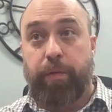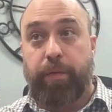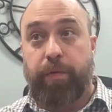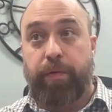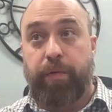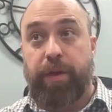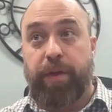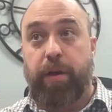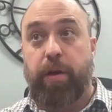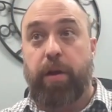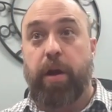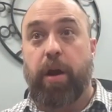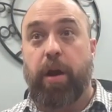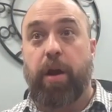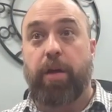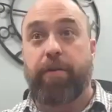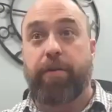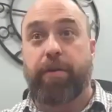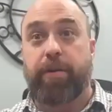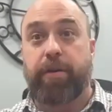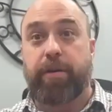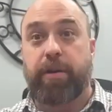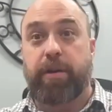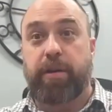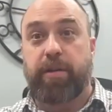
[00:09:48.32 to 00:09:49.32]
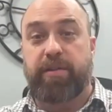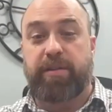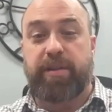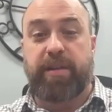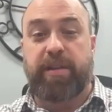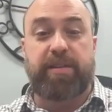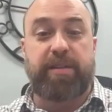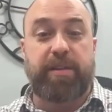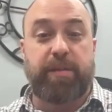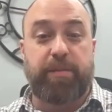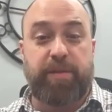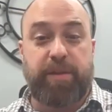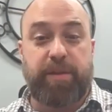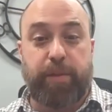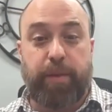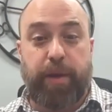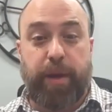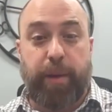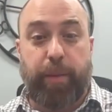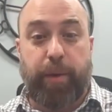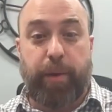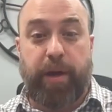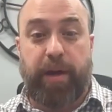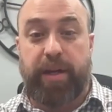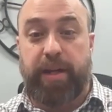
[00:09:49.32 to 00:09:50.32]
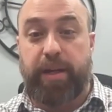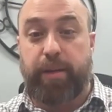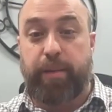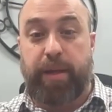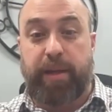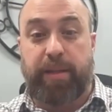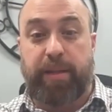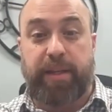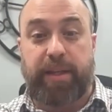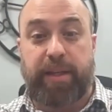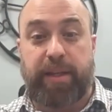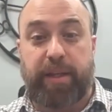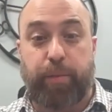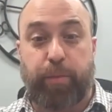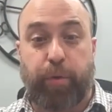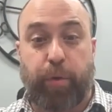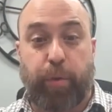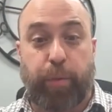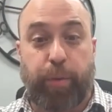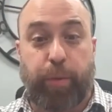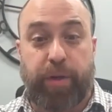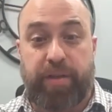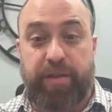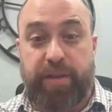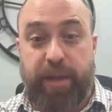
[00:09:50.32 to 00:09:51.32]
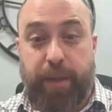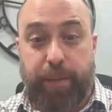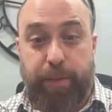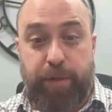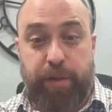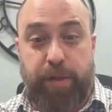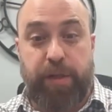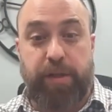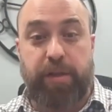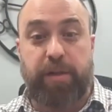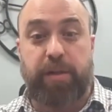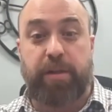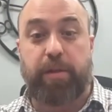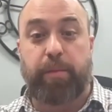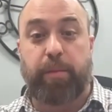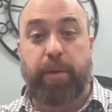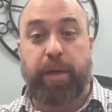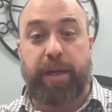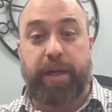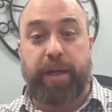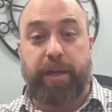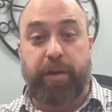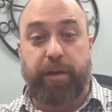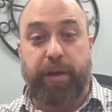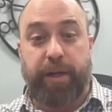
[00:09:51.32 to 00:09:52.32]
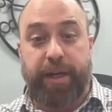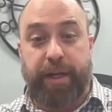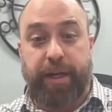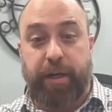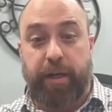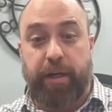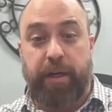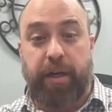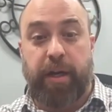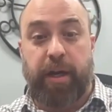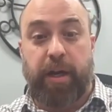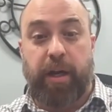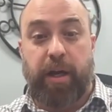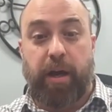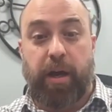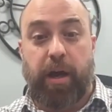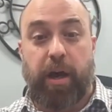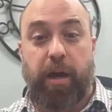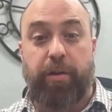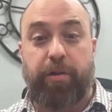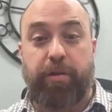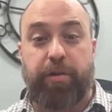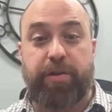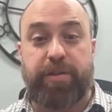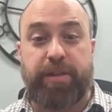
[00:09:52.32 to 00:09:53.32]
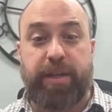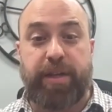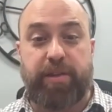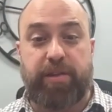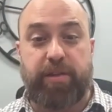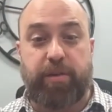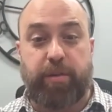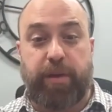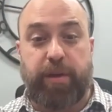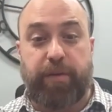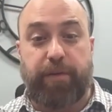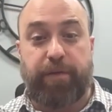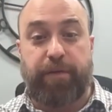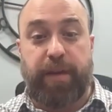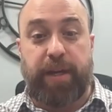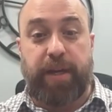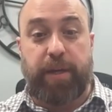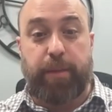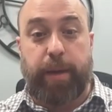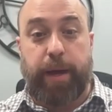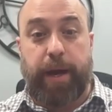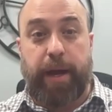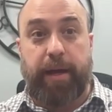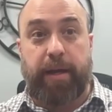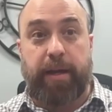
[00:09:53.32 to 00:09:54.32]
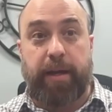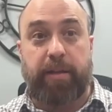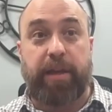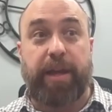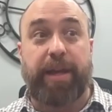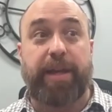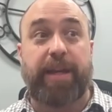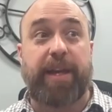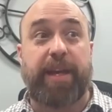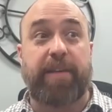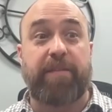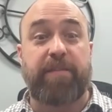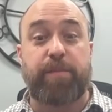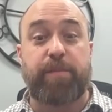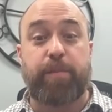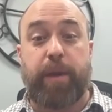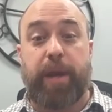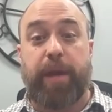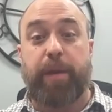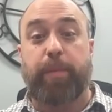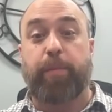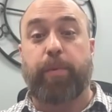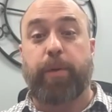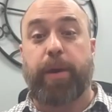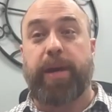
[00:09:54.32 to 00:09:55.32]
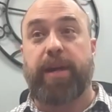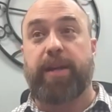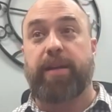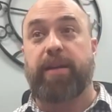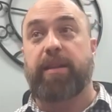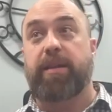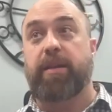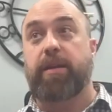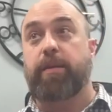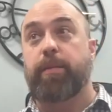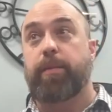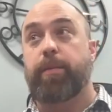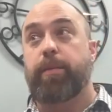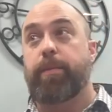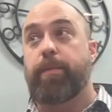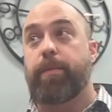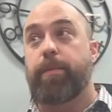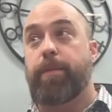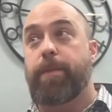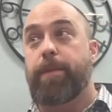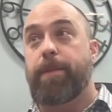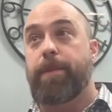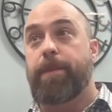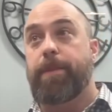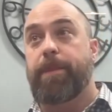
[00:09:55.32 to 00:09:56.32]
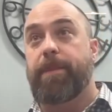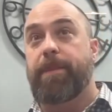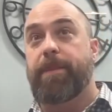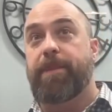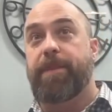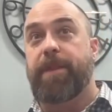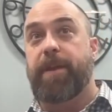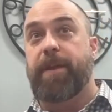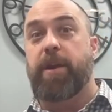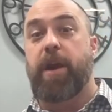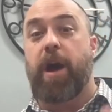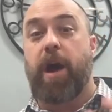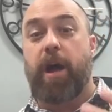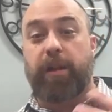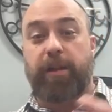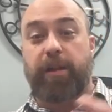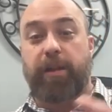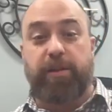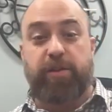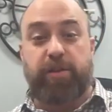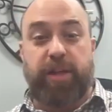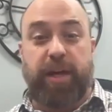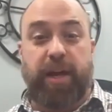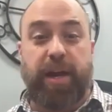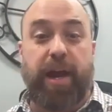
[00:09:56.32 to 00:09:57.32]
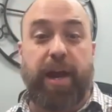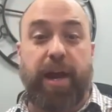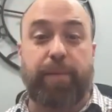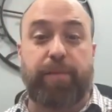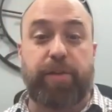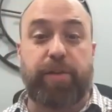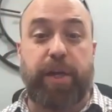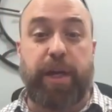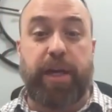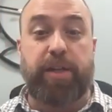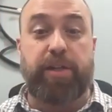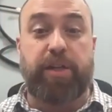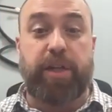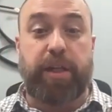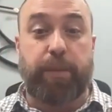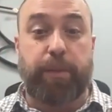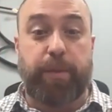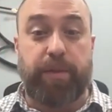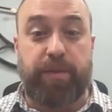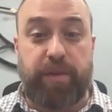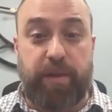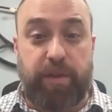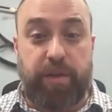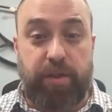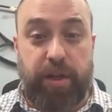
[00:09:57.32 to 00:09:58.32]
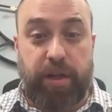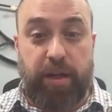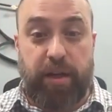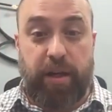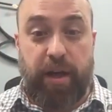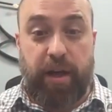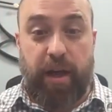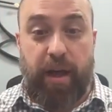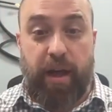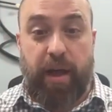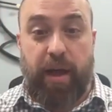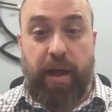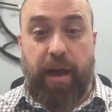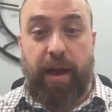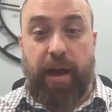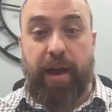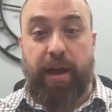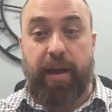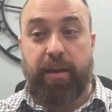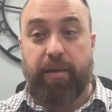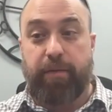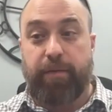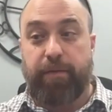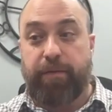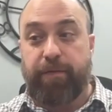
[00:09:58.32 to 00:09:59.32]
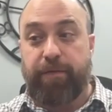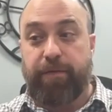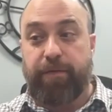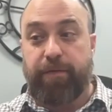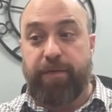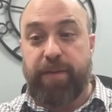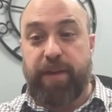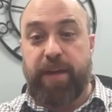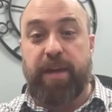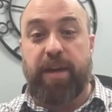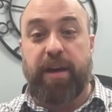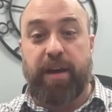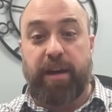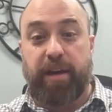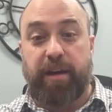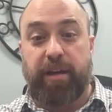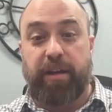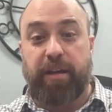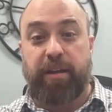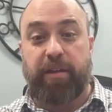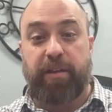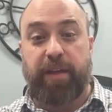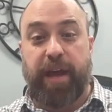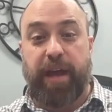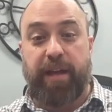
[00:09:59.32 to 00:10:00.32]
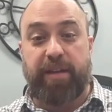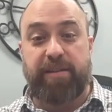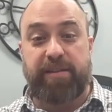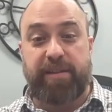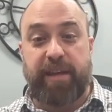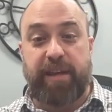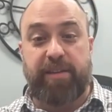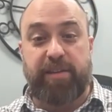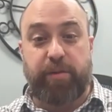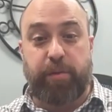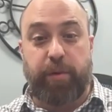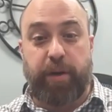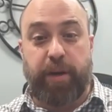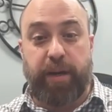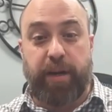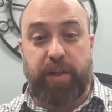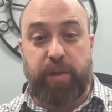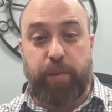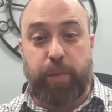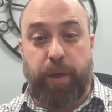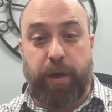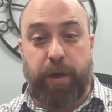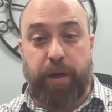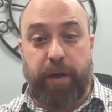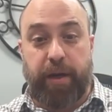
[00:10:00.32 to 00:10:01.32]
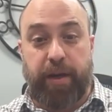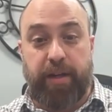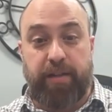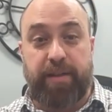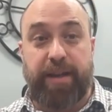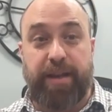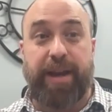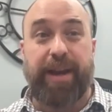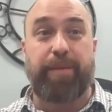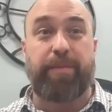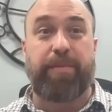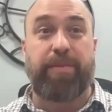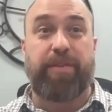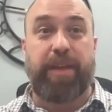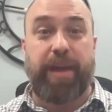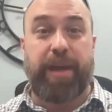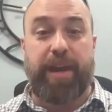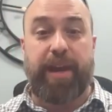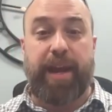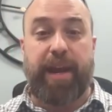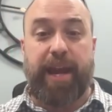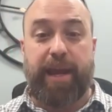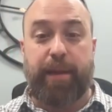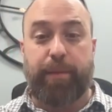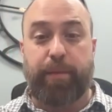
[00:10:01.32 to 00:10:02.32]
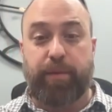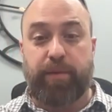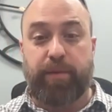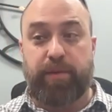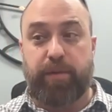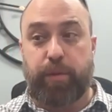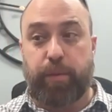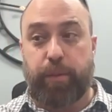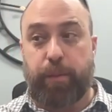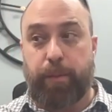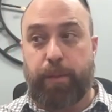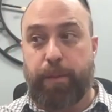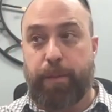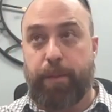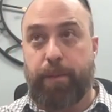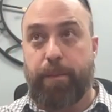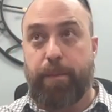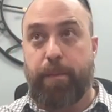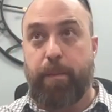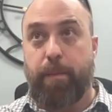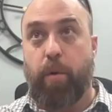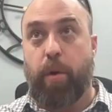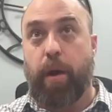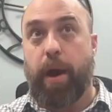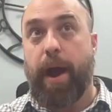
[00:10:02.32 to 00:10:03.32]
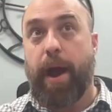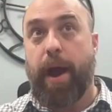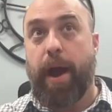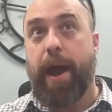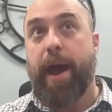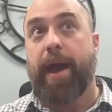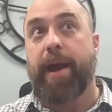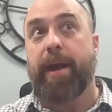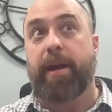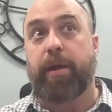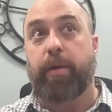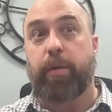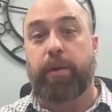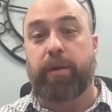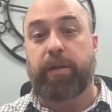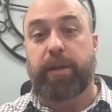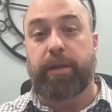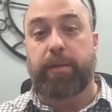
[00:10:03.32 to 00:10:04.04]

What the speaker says: there are other systems in my body, mainly proprioception, my inner ear, other sensory feedback that gives my brain the the knowledge that I'm changing position. And via that sensory experience, I'm then able to more adequately